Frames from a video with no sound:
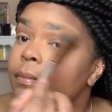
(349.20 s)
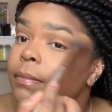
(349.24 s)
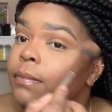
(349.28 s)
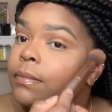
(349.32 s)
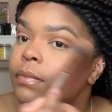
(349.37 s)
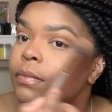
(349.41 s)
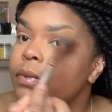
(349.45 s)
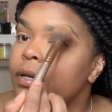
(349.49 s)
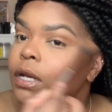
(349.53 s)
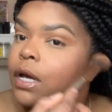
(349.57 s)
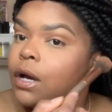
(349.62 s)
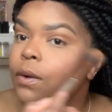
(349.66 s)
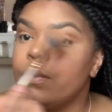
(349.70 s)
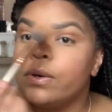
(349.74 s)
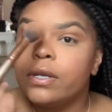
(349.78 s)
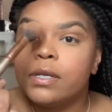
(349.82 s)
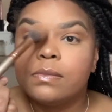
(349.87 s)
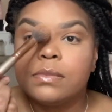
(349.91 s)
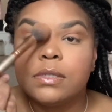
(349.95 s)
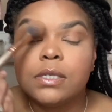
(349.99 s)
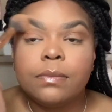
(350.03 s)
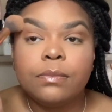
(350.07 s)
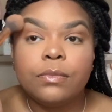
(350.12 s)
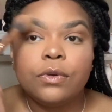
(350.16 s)
We don't want them
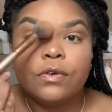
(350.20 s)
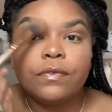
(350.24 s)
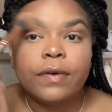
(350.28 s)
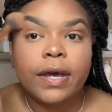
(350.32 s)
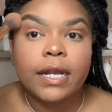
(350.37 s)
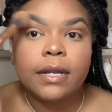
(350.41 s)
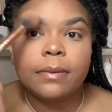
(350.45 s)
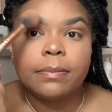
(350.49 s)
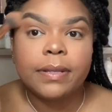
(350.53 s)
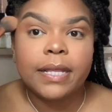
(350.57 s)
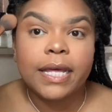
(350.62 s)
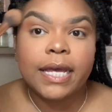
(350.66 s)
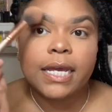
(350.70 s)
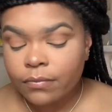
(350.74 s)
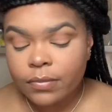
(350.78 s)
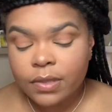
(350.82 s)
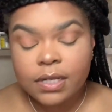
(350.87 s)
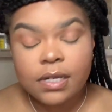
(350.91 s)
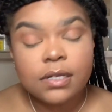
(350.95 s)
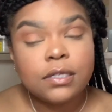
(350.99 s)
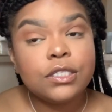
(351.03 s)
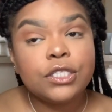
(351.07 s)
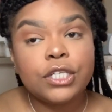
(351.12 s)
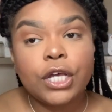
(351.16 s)
to move out of place.
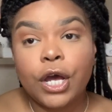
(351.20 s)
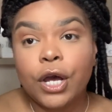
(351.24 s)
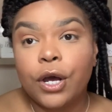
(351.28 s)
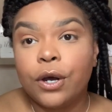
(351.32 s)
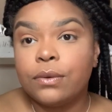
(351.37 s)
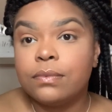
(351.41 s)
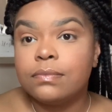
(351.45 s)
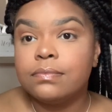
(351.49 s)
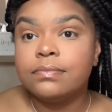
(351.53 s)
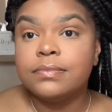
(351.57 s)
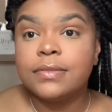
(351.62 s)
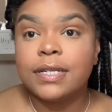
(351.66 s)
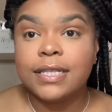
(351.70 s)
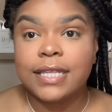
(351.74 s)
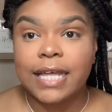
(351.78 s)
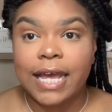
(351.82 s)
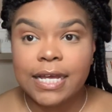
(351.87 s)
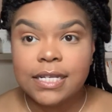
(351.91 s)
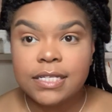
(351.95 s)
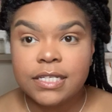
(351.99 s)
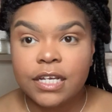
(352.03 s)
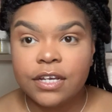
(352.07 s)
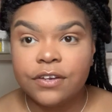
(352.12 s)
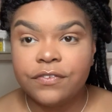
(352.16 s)
So
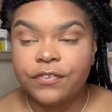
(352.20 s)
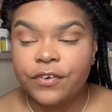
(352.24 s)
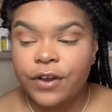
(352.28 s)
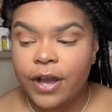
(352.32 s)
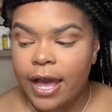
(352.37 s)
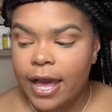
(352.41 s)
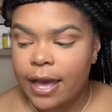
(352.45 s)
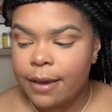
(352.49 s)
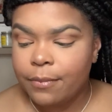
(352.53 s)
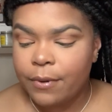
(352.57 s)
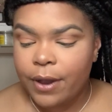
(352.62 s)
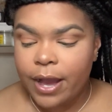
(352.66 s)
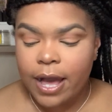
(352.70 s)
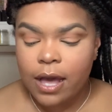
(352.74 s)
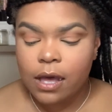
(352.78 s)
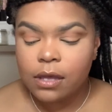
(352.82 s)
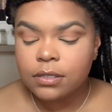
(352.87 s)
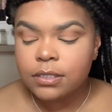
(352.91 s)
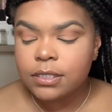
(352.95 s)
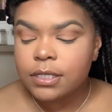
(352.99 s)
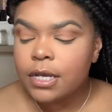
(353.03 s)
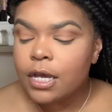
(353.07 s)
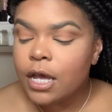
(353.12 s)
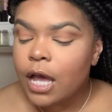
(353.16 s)
that's good for
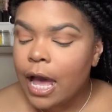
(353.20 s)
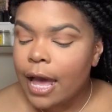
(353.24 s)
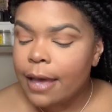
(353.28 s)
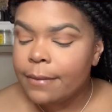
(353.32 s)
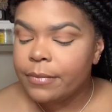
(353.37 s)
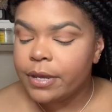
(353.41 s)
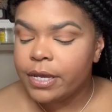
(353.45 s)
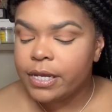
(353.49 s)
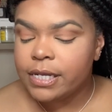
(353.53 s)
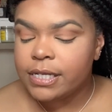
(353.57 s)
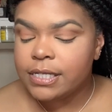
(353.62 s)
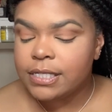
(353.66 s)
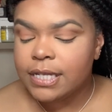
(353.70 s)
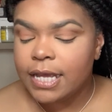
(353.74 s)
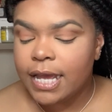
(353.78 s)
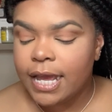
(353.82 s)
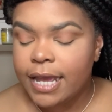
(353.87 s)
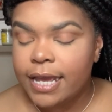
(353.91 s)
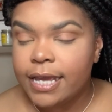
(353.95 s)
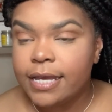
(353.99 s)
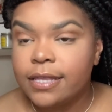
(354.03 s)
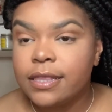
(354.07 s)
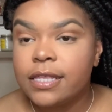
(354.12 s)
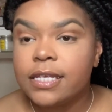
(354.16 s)
eyebrows. I'm gonna
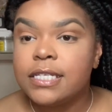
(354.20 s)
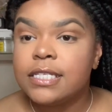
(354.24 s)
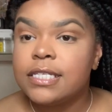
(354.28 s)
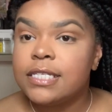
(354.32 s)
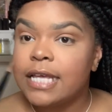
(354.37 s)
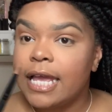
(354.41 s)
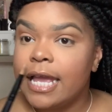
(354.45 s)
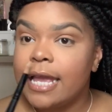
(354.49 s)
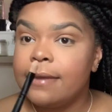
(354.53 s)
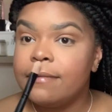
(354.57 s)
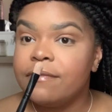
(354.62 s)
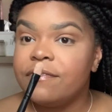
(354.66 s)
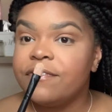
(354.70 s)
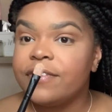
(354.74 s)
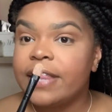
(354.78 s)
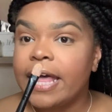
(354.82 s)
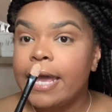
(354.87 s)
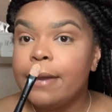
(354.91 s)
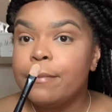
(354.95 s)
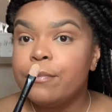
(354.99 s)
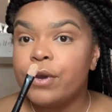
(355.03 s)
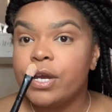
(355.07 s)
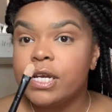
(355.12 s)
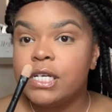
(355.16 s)
take this same
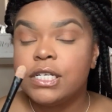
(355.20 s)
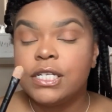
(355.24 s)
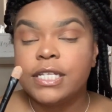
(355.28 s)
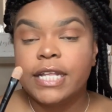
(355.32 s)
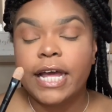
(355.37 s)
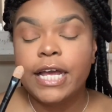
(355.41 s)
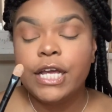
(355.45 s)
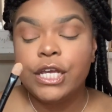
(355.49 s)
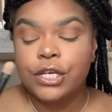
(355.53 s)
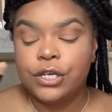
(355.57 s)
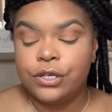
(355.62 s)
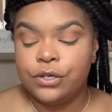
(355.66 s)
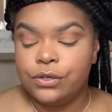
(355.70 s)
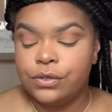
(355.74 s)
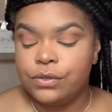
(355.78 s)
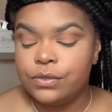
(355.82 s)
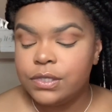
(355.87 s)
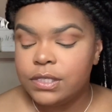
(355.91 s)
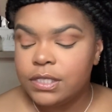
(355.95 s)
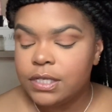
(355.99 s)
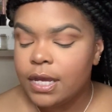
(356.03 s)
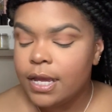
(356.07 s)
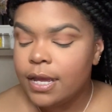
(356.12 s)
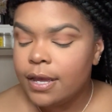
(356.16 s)
flat brush that I
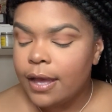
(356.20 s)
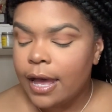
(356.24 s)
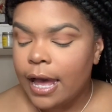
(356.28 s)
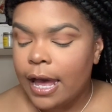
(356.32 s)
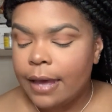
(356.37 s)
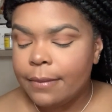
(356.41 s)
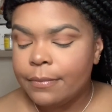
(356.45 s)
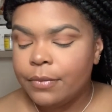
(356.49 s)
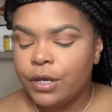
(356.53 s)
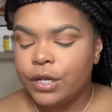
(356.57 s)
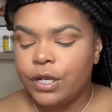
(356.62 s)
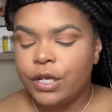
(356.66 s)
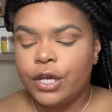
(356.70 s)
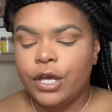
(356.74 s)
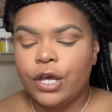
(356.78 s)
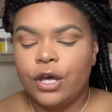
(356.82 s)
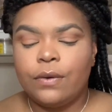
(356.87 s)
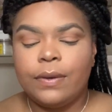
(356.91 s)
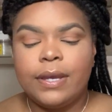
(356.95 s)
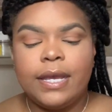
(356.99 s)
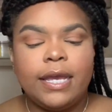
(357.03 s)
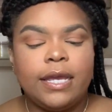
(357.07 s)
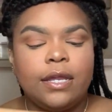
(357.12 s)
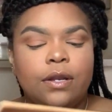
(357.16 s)
used. I'm gonna go
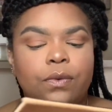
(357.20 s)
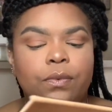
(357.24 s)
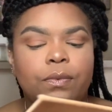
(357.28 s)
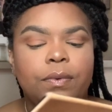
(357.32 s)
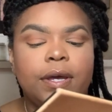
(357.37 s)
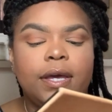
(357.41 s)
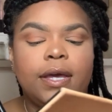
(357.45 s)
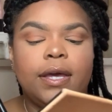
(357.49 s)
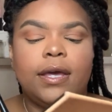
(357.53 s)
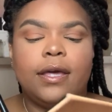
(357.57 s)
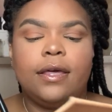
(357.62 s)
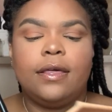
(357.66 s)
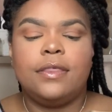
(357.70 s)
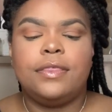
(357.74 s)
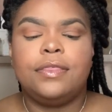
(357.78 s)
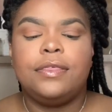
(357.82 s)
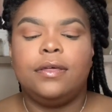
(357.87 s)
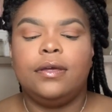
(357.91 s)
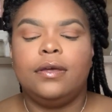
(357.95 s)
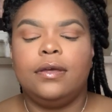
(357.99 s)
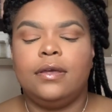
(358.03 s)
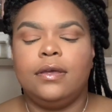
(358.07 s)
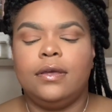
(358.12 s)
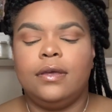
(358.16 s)
in with
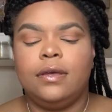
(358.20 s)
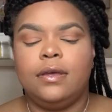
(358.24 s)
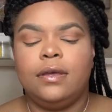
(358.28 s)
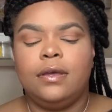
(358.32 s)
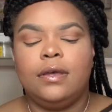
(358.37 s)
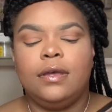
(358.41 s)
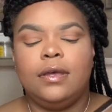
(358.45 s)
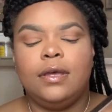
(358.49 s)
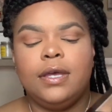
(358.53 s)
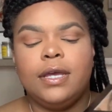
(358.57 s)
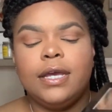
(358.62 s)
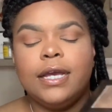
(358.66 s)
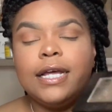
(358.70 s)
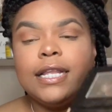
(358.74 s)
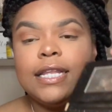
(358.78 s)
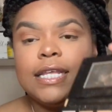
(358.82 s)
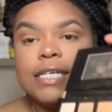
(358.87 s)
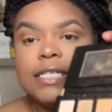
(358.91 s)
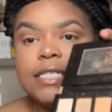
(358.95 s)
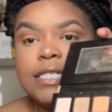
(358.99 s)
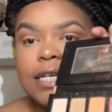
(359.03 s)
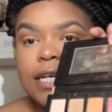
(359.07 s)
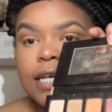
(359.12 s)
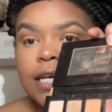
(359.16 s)

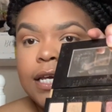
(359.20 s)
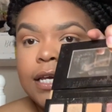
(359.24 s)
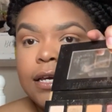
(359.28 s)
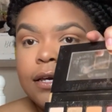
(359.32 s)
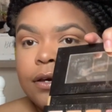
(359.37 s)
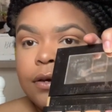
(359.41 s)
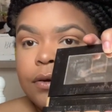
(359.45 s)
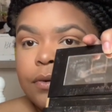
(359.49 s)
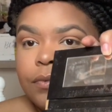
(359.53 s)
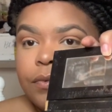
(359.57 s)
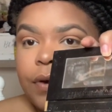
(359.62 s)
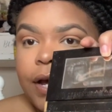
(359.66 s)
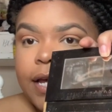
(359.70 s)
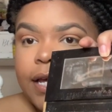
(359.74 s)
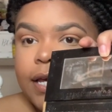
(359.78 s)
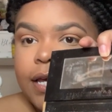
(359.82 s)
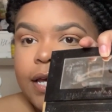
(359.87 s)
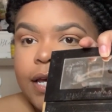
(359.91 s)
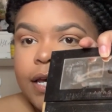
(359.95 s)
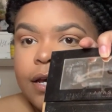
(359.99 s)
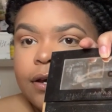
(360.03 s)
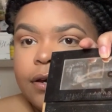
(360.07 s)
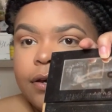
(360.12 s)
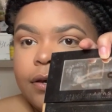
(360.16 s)
Glistening right
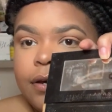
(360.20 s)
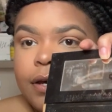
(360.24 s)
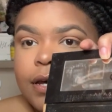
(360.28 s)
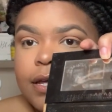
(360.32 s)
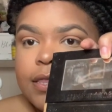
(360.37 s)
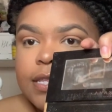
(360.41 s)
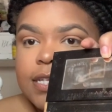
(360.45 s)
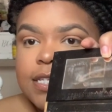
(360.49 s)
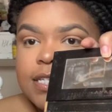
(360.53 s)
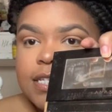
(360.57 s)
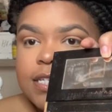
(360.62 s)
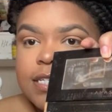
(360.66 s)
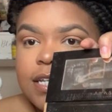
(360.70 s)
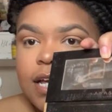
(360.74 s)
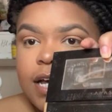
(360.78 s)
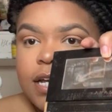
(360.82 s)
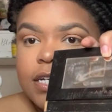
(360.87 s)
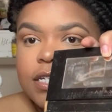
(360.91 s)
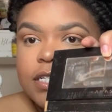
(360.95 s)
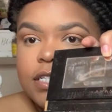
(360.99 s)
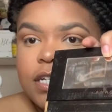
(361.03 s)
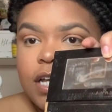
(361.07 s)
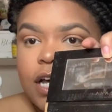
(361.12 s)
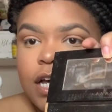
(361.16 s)
here, and this is
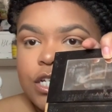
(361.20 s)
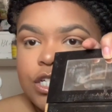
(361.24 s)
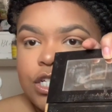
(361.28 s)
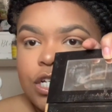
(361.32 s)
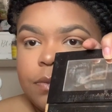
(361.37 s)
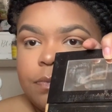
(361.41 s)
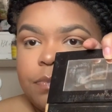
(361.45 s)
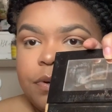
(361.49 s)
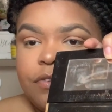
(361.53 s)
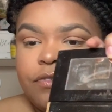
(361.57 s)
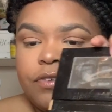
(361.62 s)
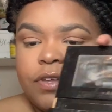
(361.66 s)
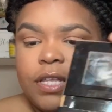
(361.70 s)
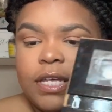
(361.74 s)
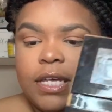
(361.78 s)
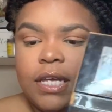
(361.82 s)
Anastasia Beverly